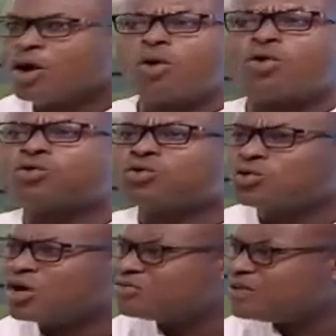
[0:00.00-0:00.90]

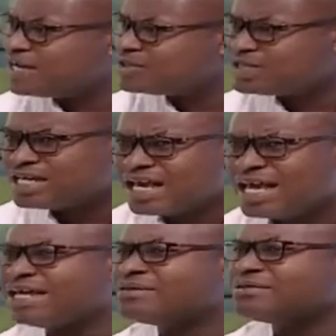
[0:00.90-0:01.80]
oh, unrest
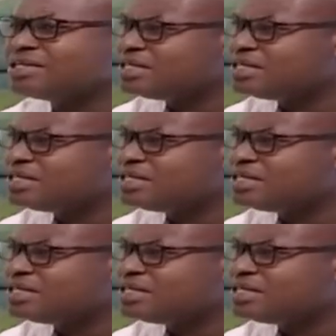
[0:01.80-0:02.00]
and